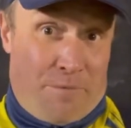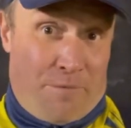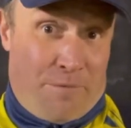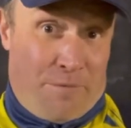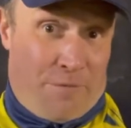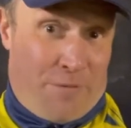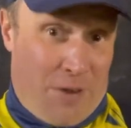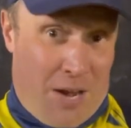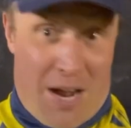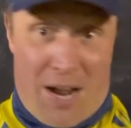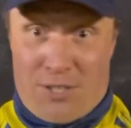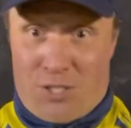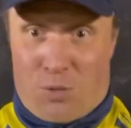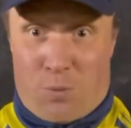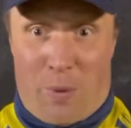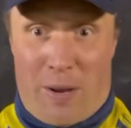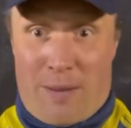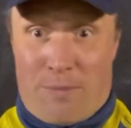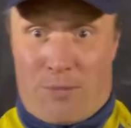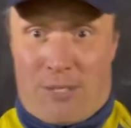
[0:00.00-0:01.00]
for us
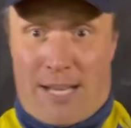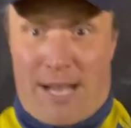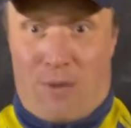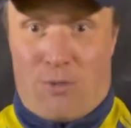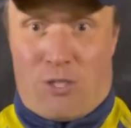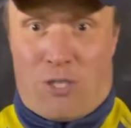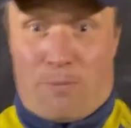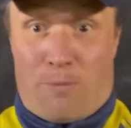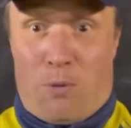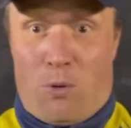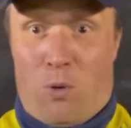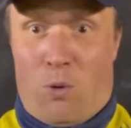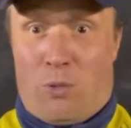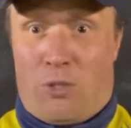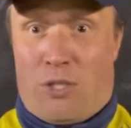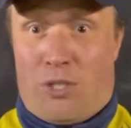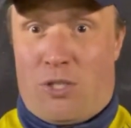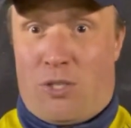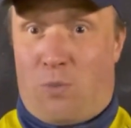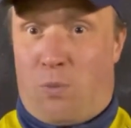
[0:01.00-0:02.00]
Witham Town
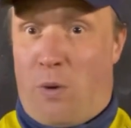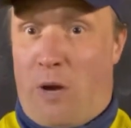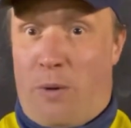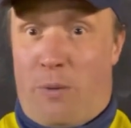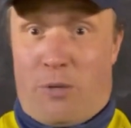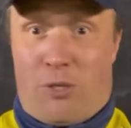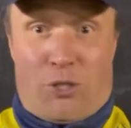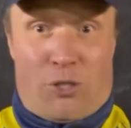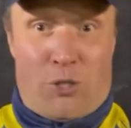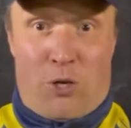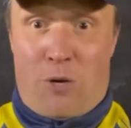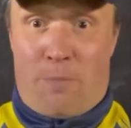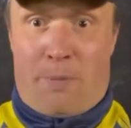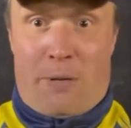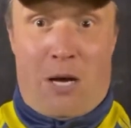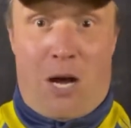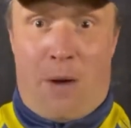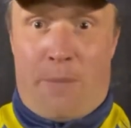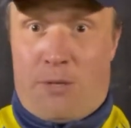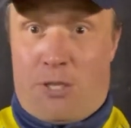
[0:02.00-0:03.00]
supporters, we were
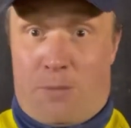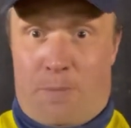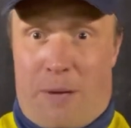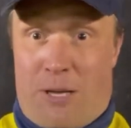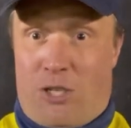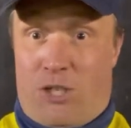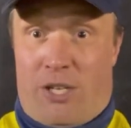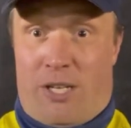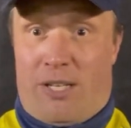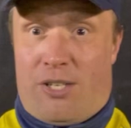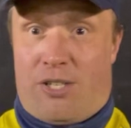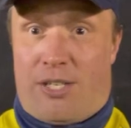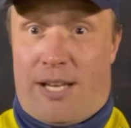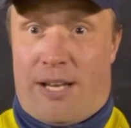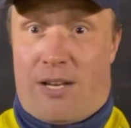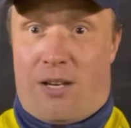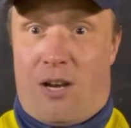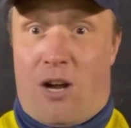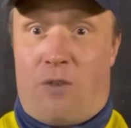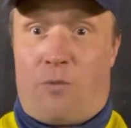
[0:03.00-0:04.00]
superb, especially in the
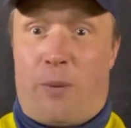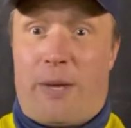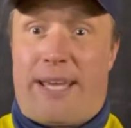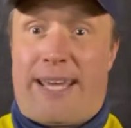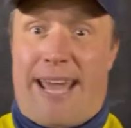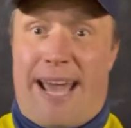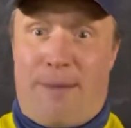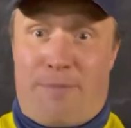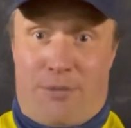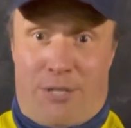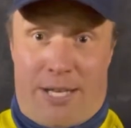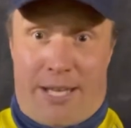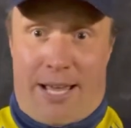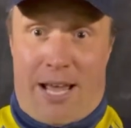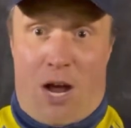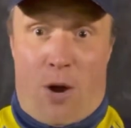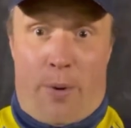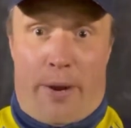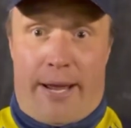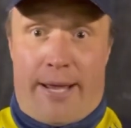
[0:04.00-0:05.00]
second half. We kept it
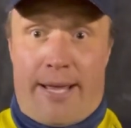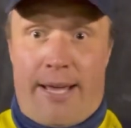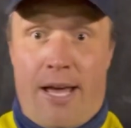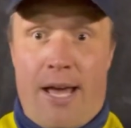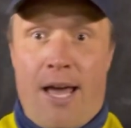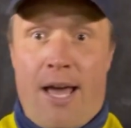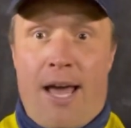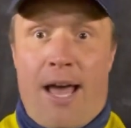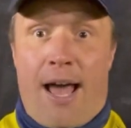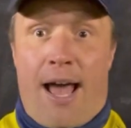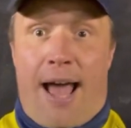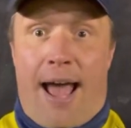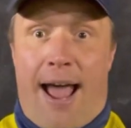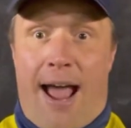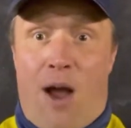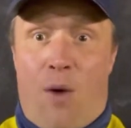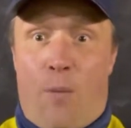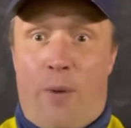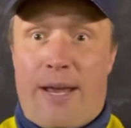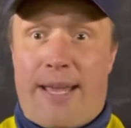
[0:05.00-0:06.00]
going
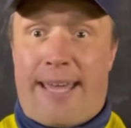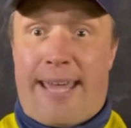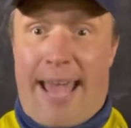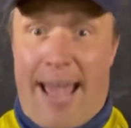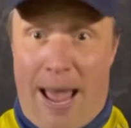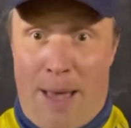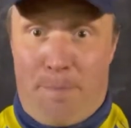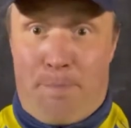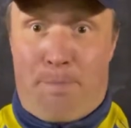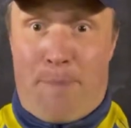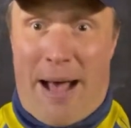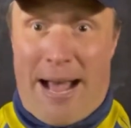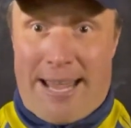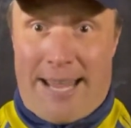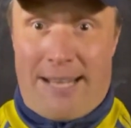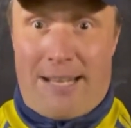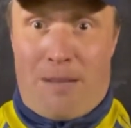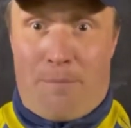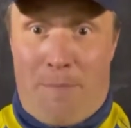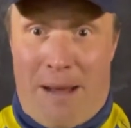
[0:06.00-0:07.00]
and we kept
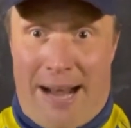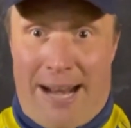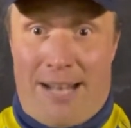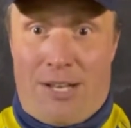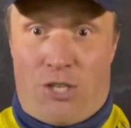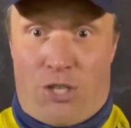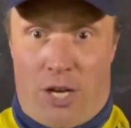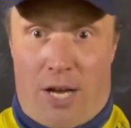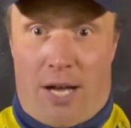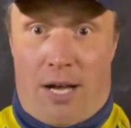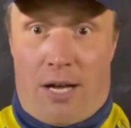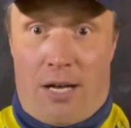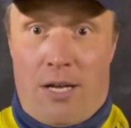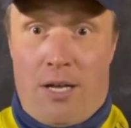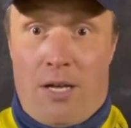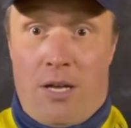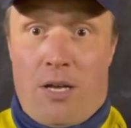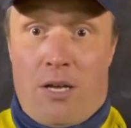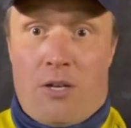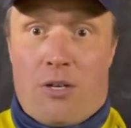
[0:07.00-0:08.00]
backing the manager,
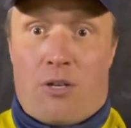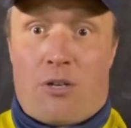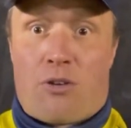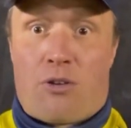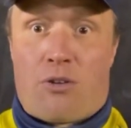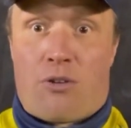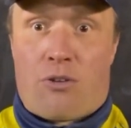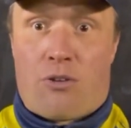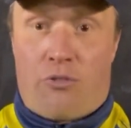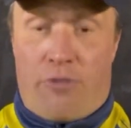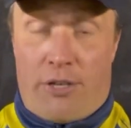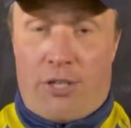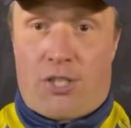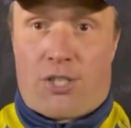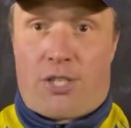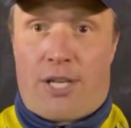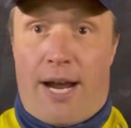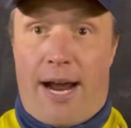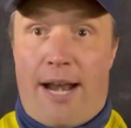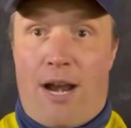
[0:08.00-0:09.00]

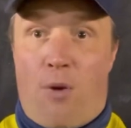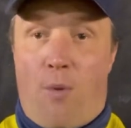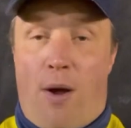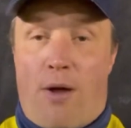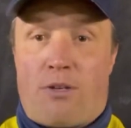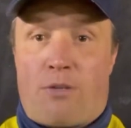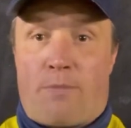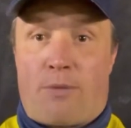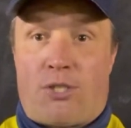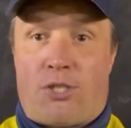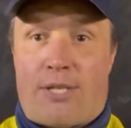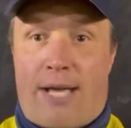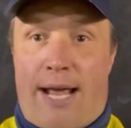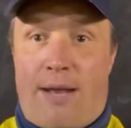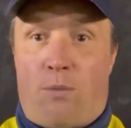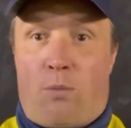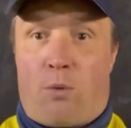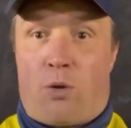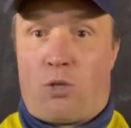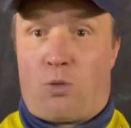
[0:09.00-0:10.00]
Chris Taylor,
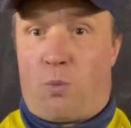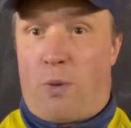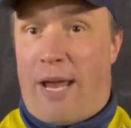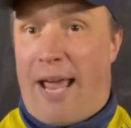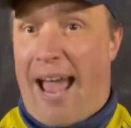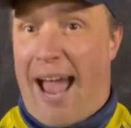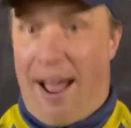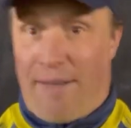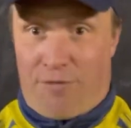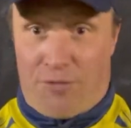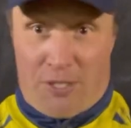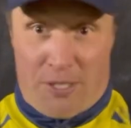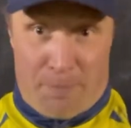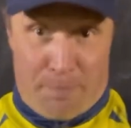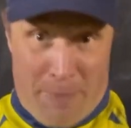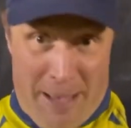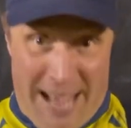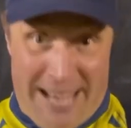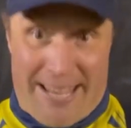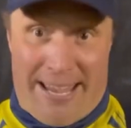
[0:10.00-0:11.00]
100%, because we have to
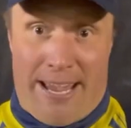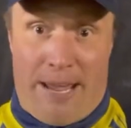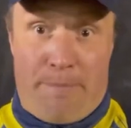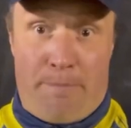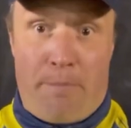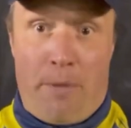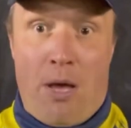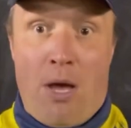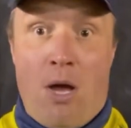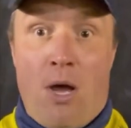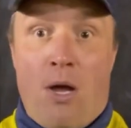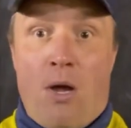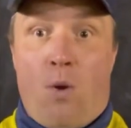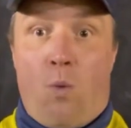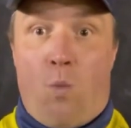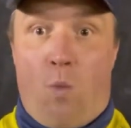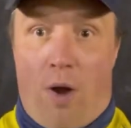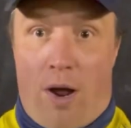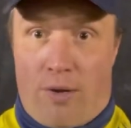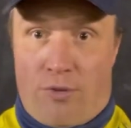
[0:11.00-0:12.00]
back him
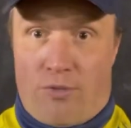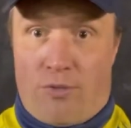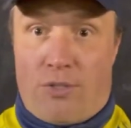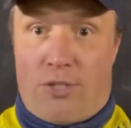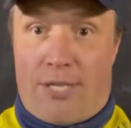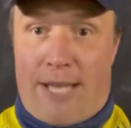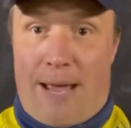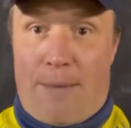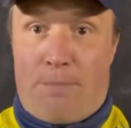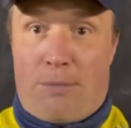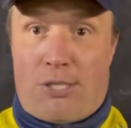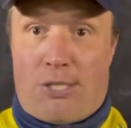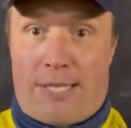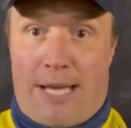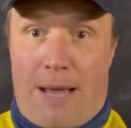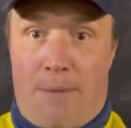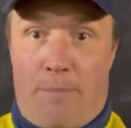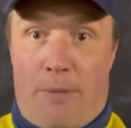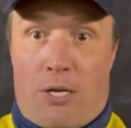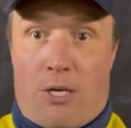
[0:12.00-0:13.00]

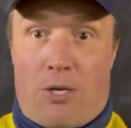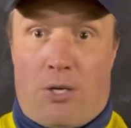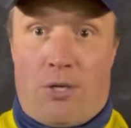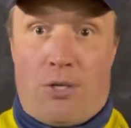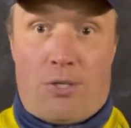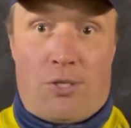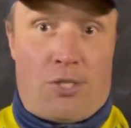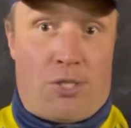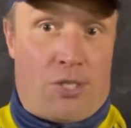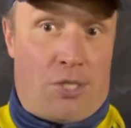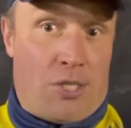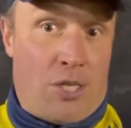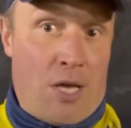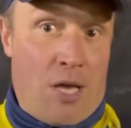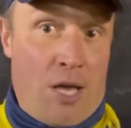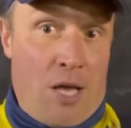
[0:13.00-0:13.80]
110%, because